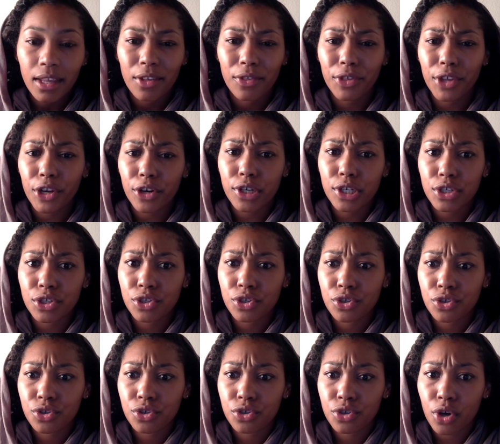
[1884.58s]
There is
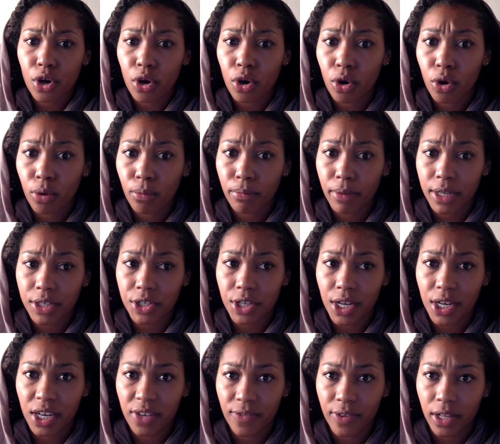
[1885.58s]
so much
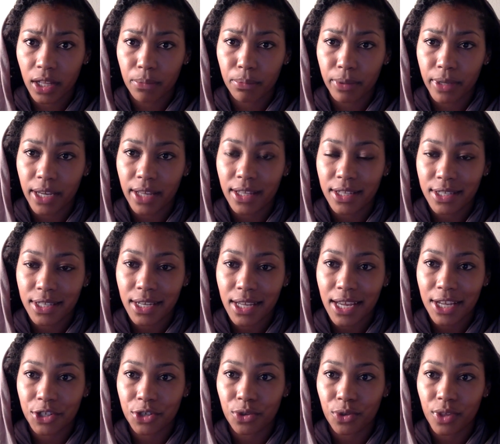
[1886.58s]
undeveloped land. The city
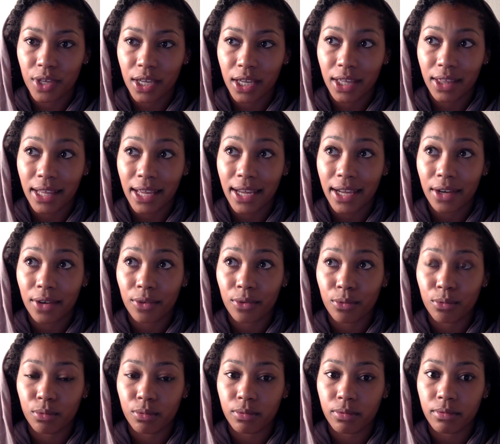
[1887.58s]
has you thinking that
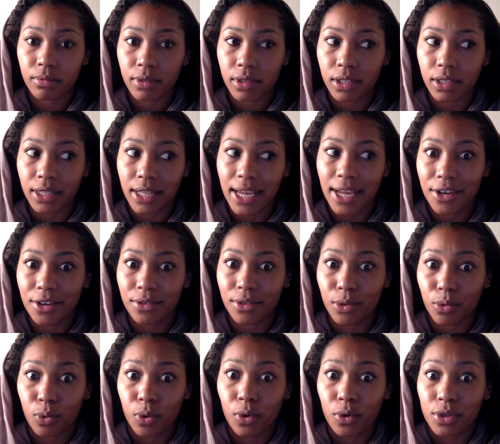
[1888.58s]
the
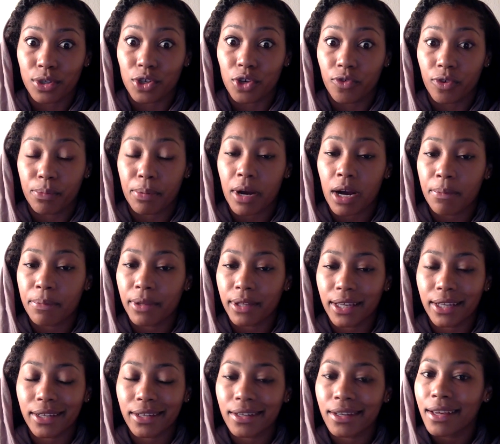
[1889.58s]
world is
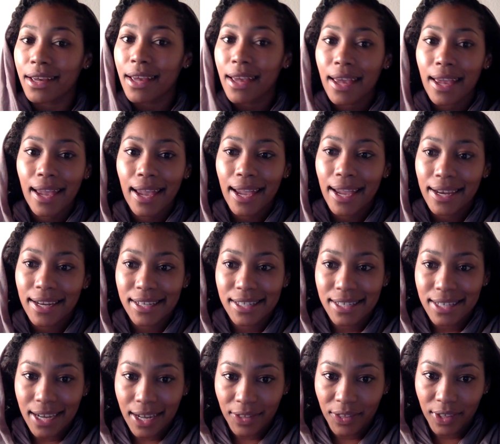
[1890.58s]
overpopulated. And it's
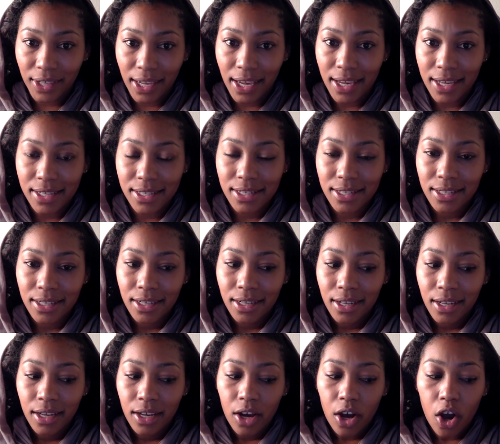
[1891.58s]
not the case.
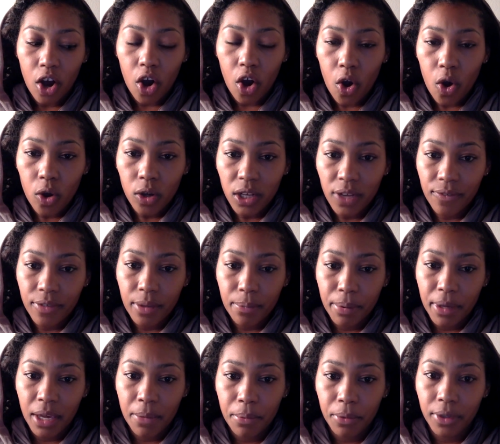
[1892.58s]
All of the
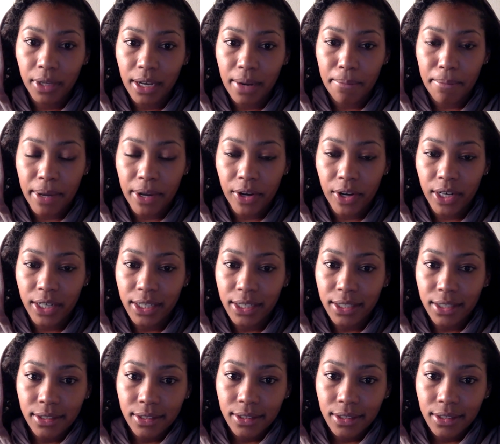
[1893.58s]
people in America